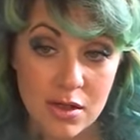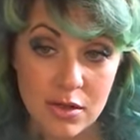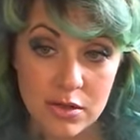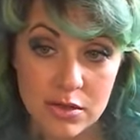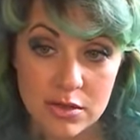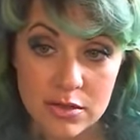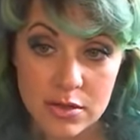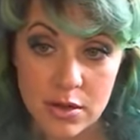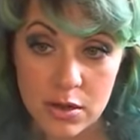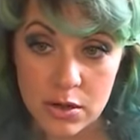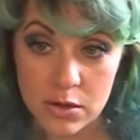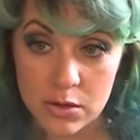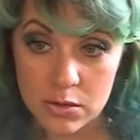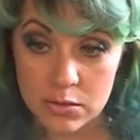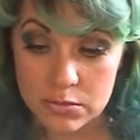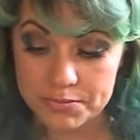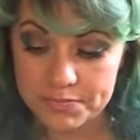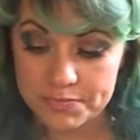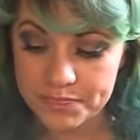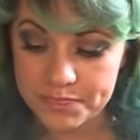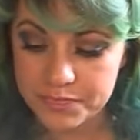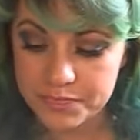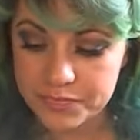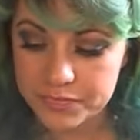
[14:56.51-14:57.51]
So
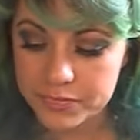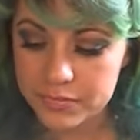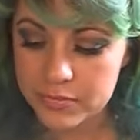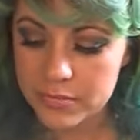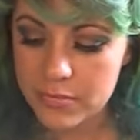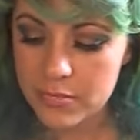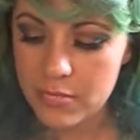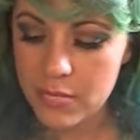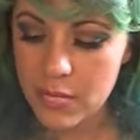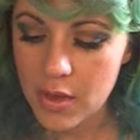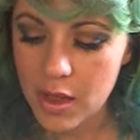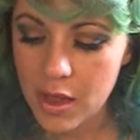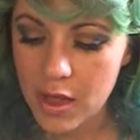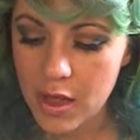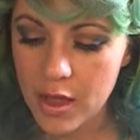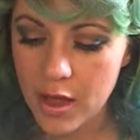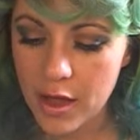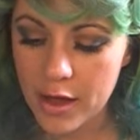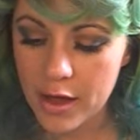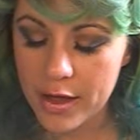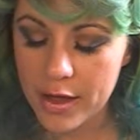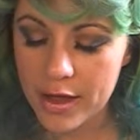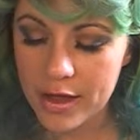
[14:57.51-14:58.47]
uh,